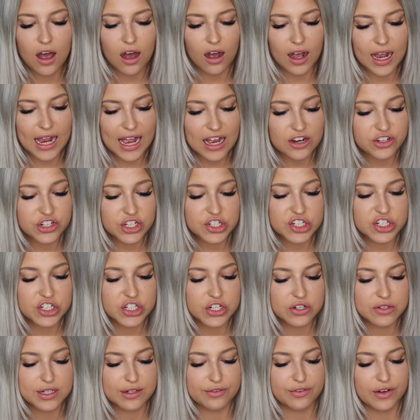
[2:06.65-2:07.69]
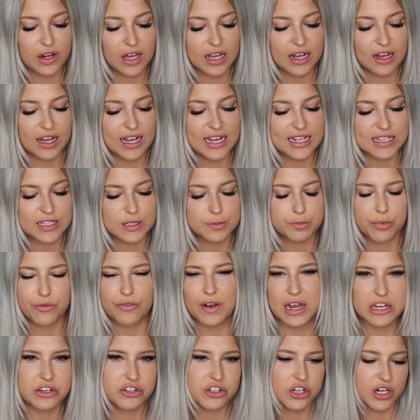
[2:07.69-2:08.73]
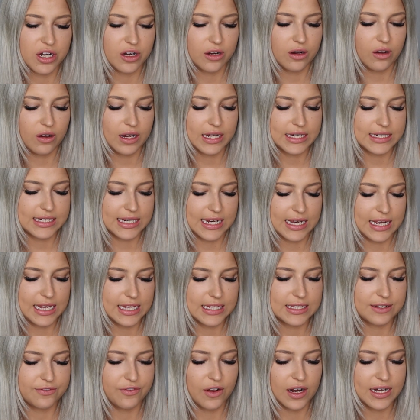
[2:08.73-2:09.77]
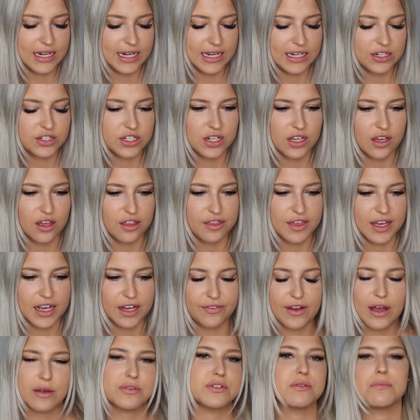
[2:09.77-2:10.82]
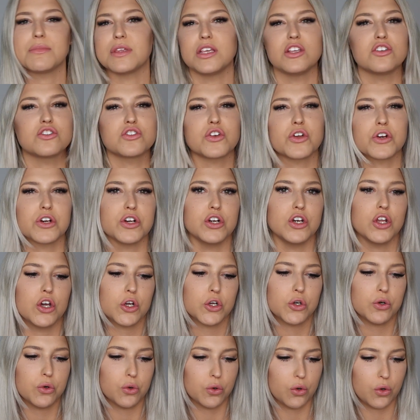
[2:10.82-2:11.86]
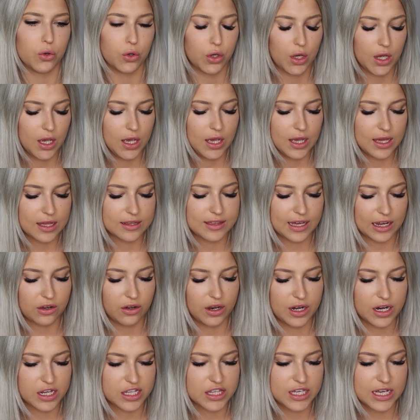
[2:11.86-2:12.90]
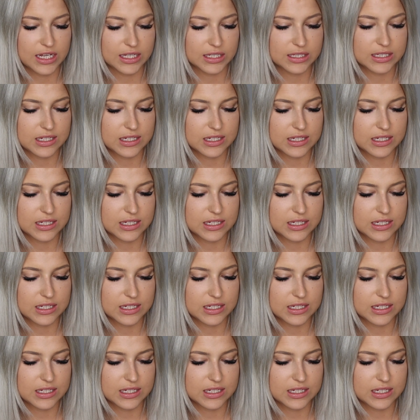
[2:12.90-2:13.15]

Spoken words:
I actually just use it for like inspiration and ideas if I need to think of how something's gonna look or that kind of thing.